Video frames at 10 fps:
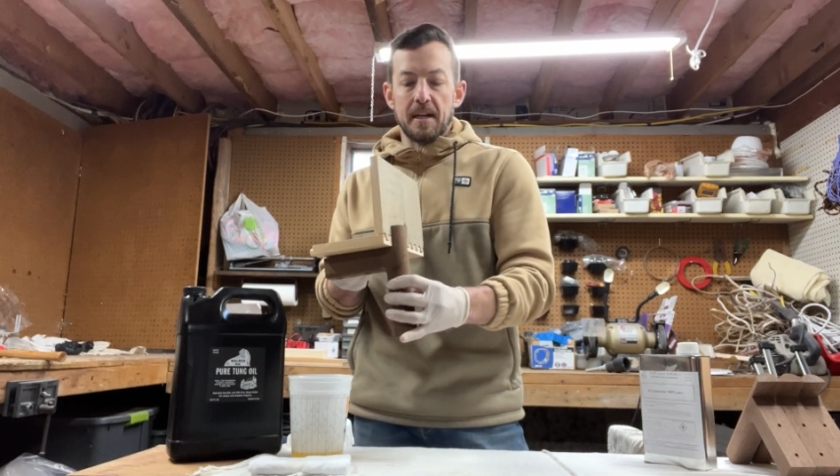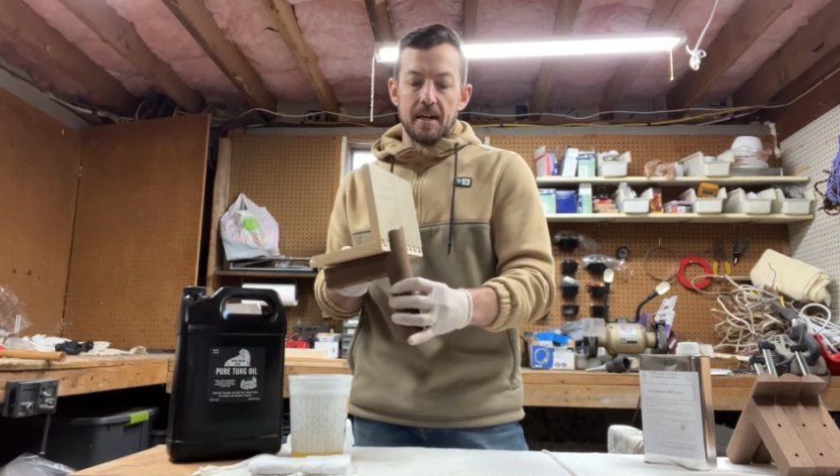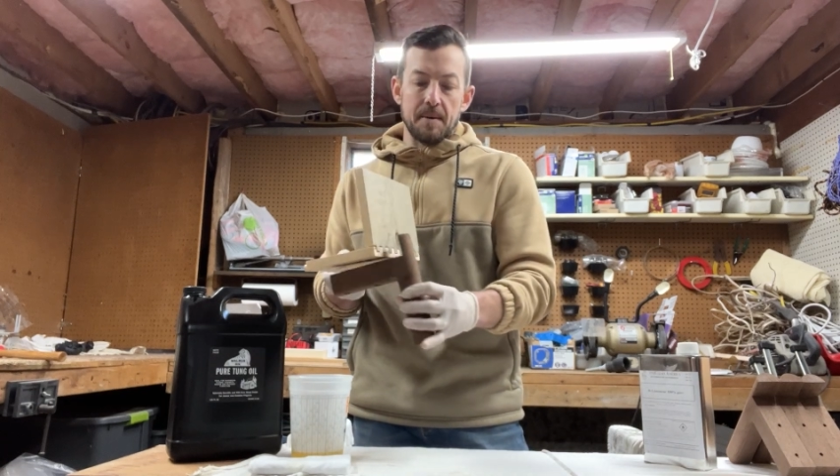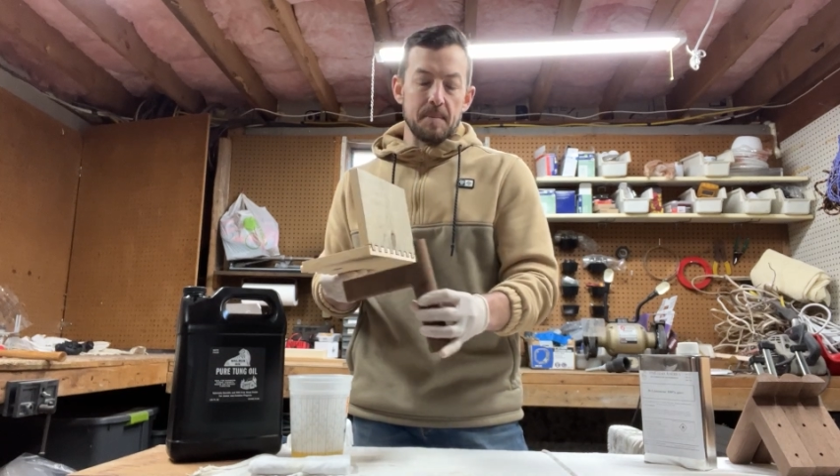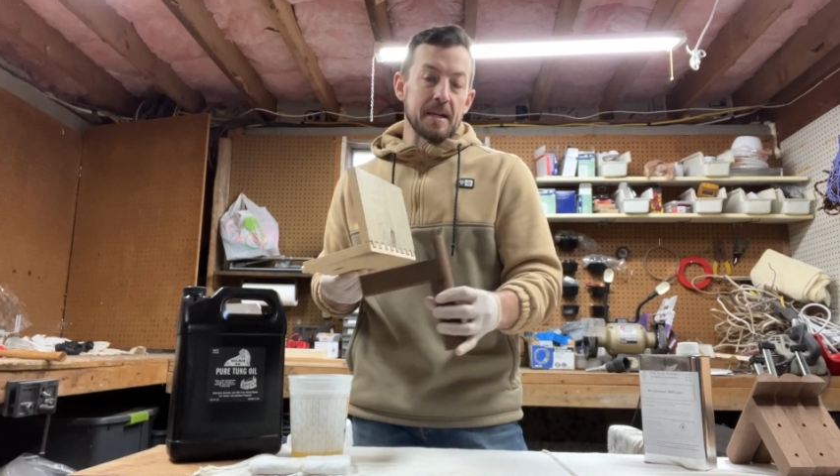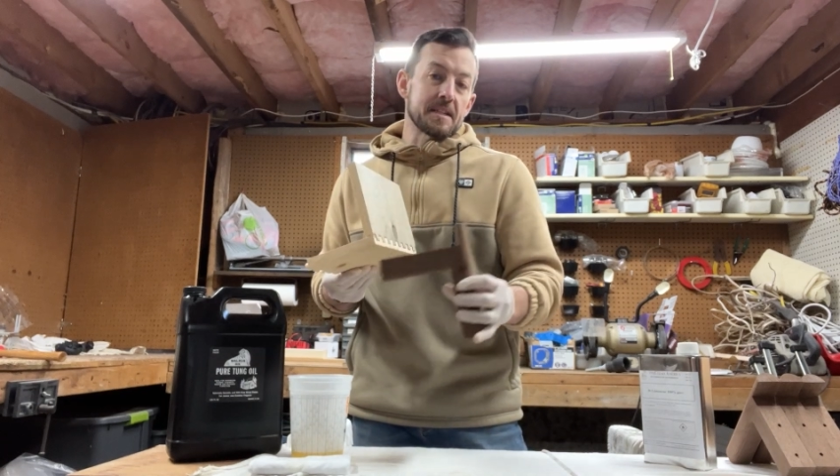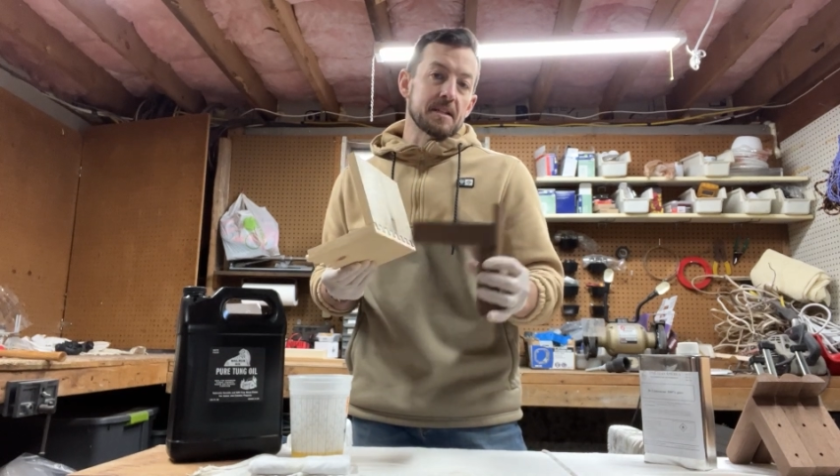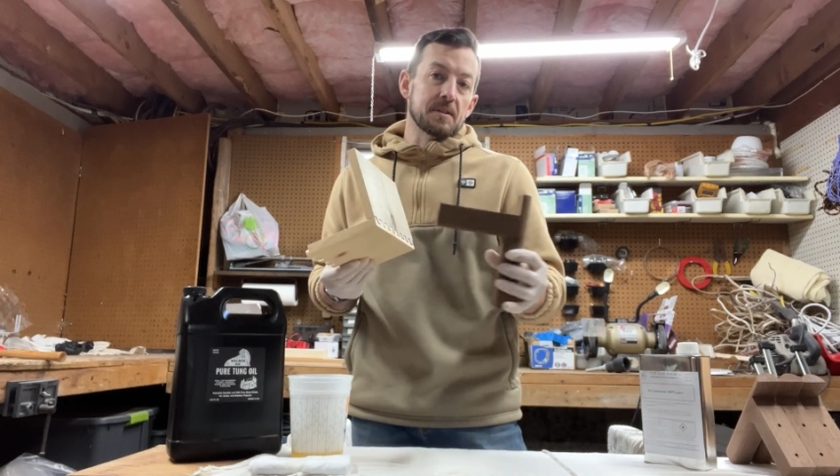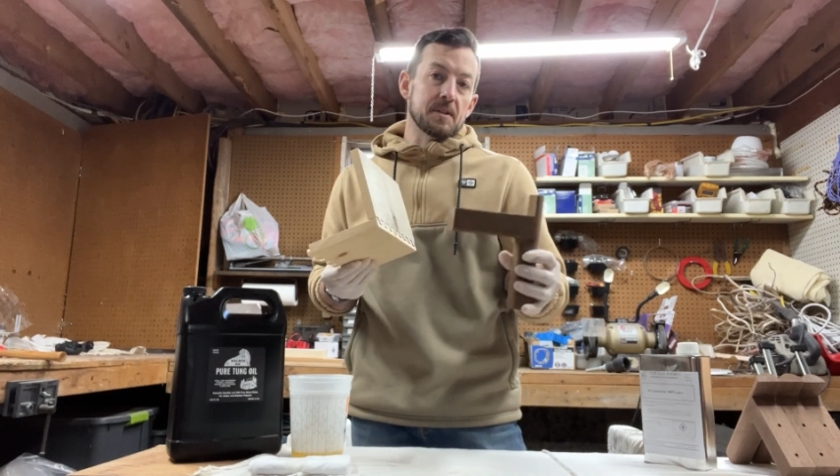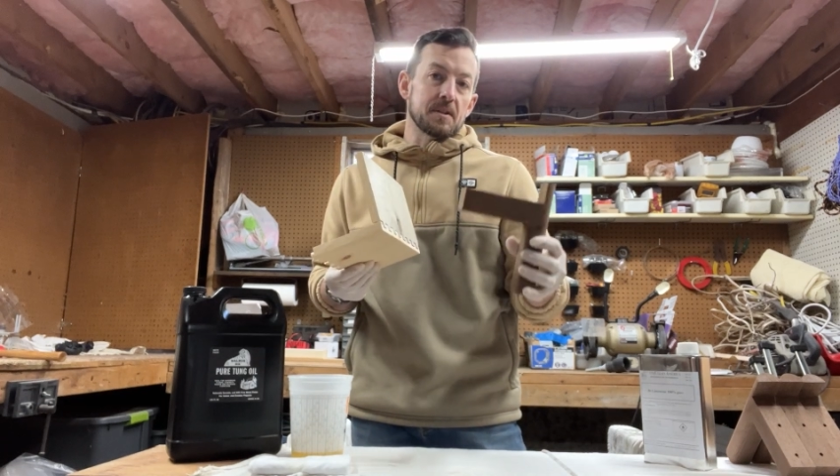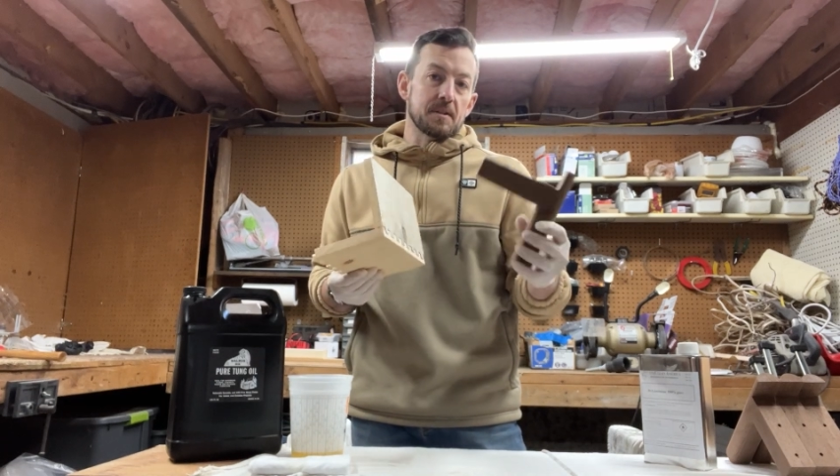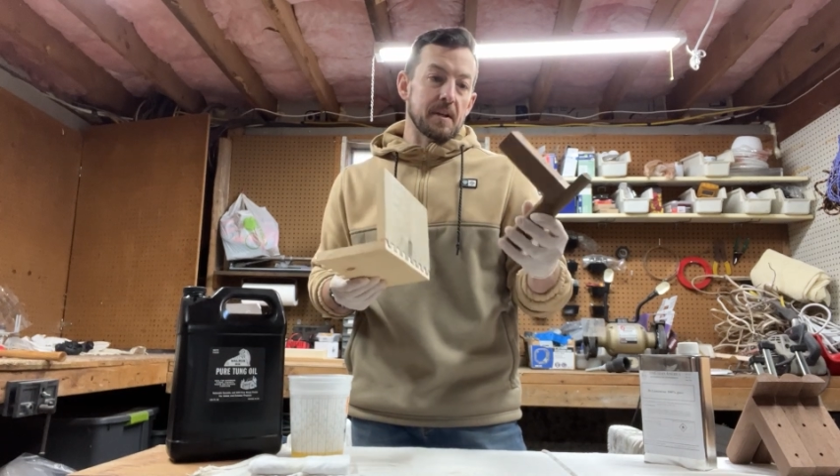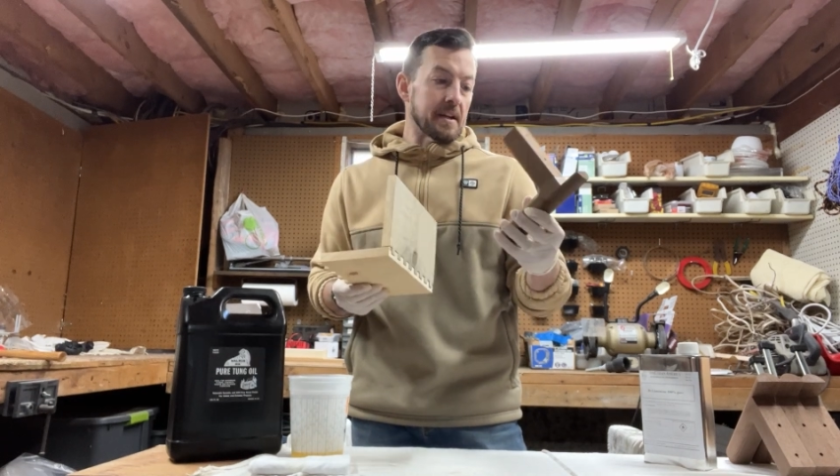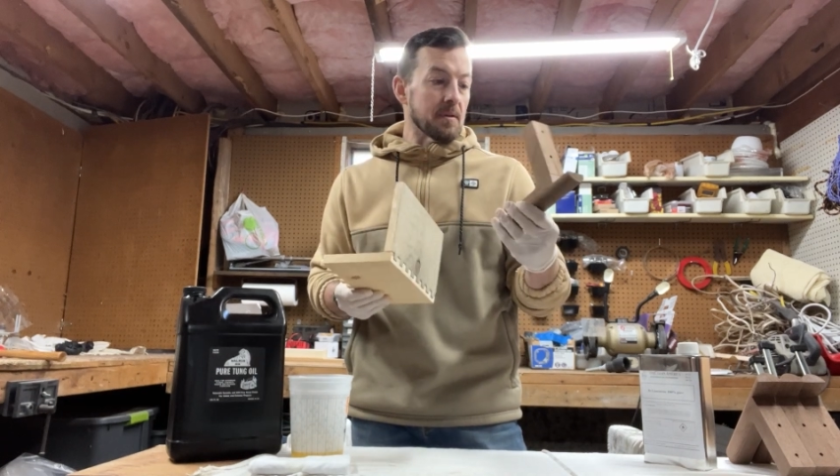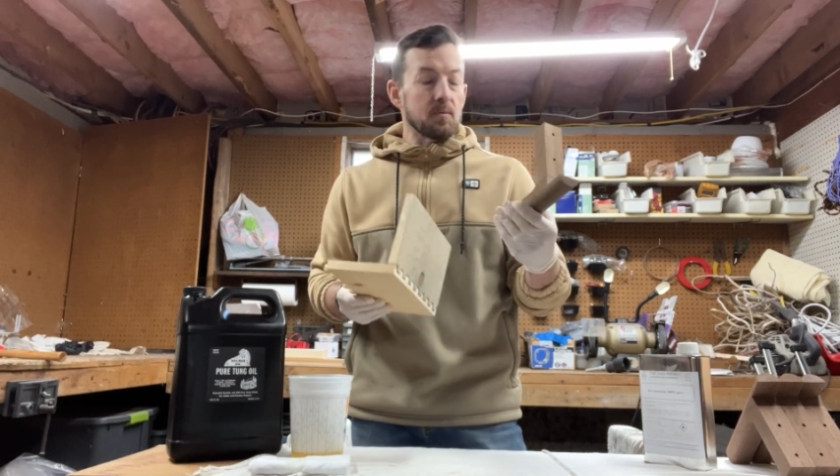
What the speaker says: and it makes it look like a